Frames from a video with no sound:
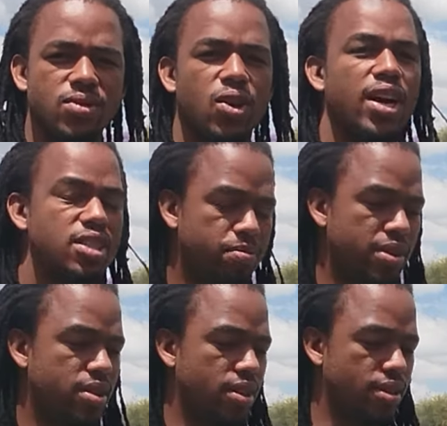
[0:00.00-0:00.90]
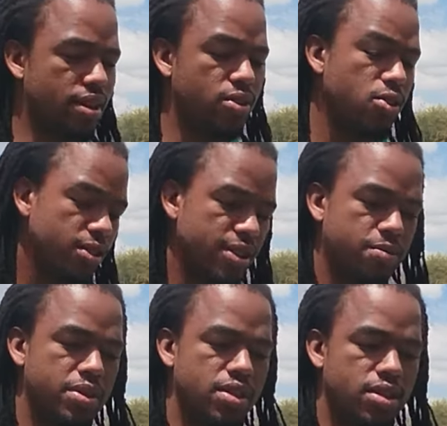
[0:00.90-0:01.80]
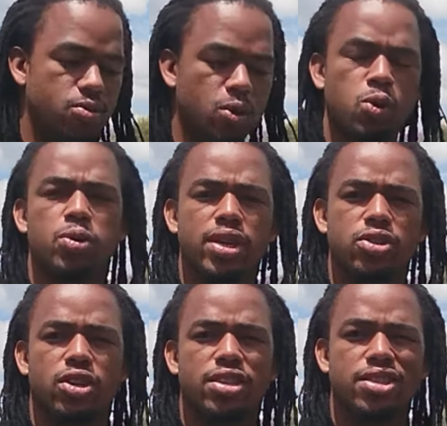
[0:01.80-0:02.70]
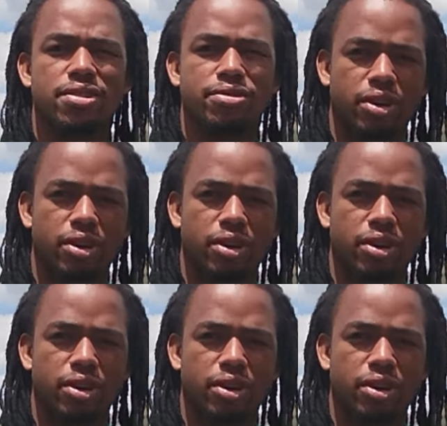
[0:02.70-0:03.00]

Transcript: No, 100%. But during this pre-season what we worked on is a